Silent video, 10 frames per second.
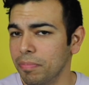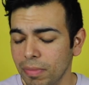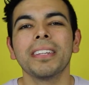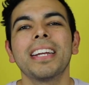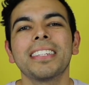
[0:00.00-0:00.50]

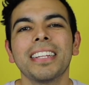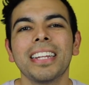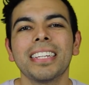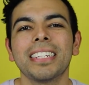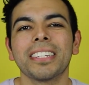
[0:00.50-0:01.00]
So next on the
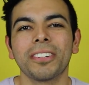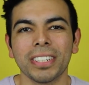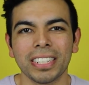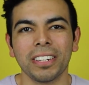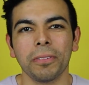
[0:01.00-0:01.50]
list is
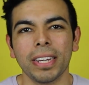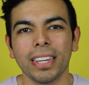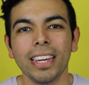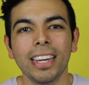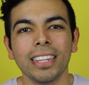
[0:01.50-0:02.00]
Kristen Wiig.
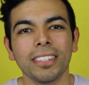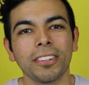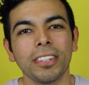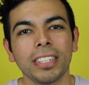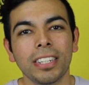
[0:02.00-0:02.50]
So
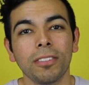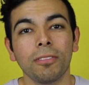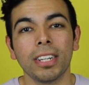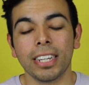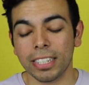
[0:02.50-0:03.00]
Kristen
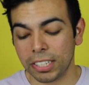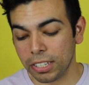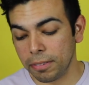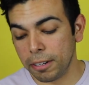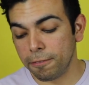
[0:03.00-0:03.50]
Wiig is
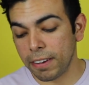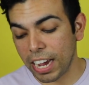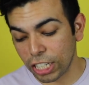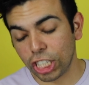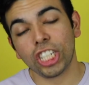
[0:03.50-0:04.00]
serving
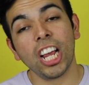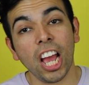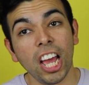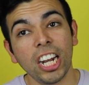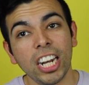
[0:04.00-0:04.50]
fashion
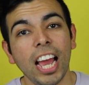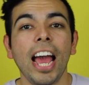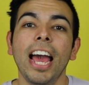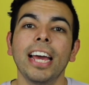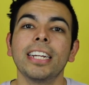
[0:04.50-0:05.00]

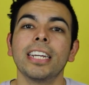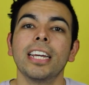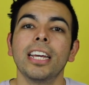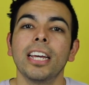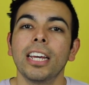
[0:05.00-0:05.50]
at
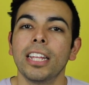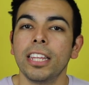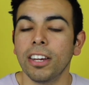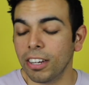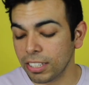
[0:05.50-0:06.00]

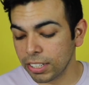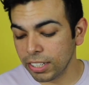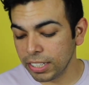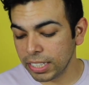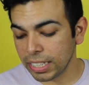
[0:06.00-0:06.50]
the
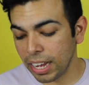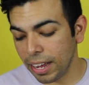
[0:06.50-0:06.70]
Oscars.